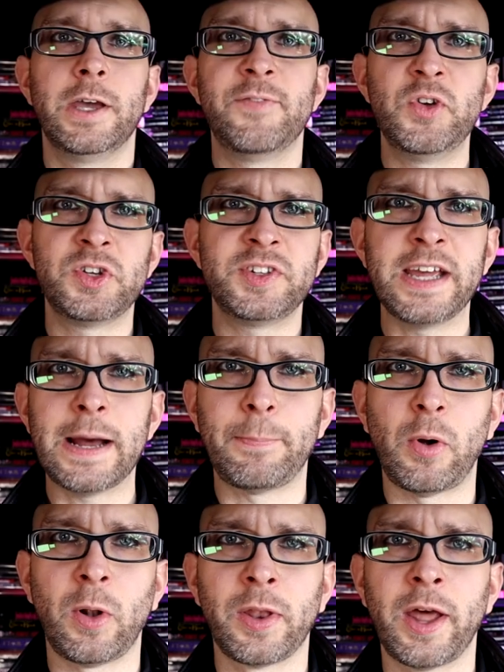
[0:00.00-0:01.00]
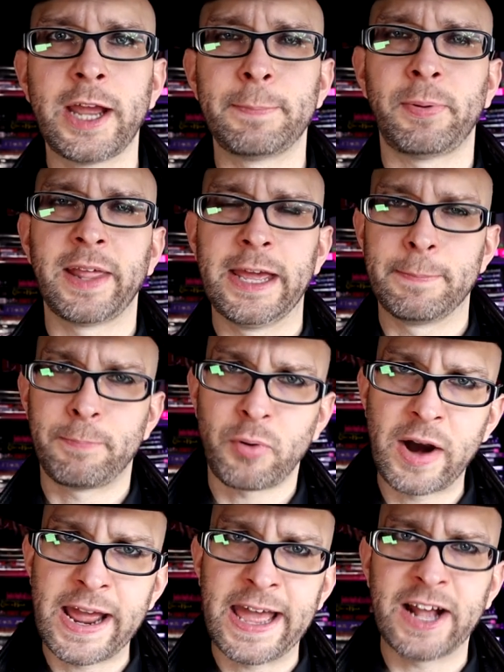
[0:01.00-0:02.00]
If you stay up all night playing
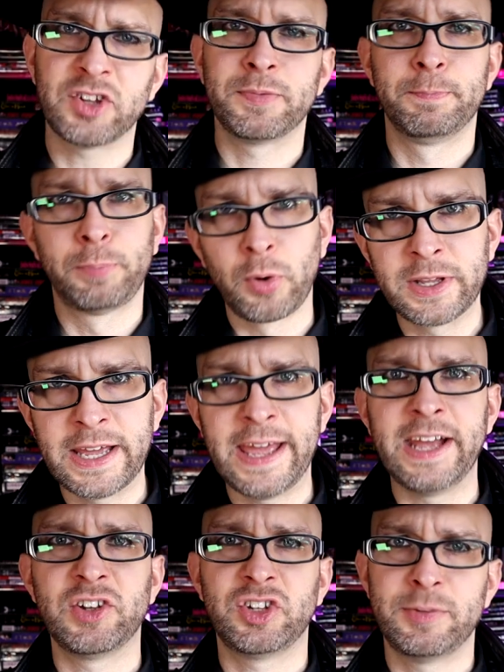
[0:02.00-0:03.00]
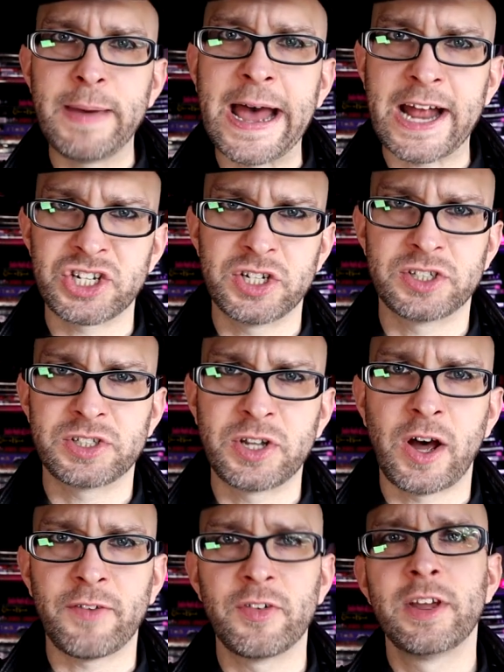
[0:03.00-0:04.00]
pranks, bullying, smashing
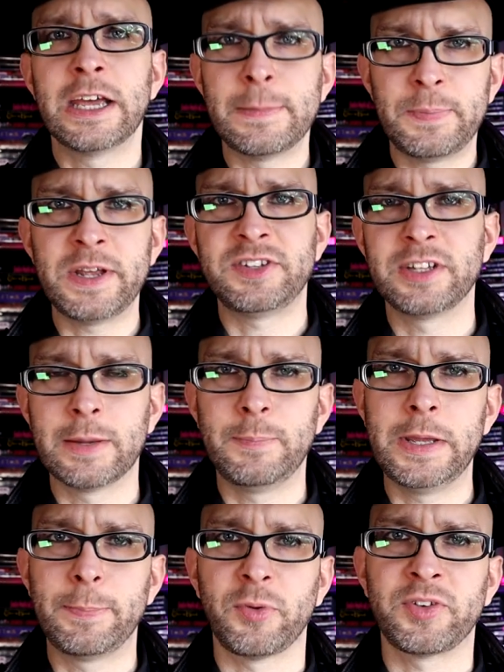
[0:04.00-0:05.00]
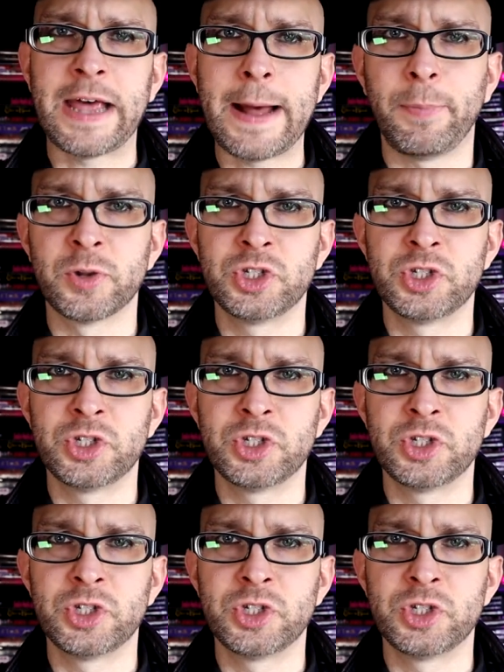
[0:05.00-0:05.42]
stuff, and pissing in people's apple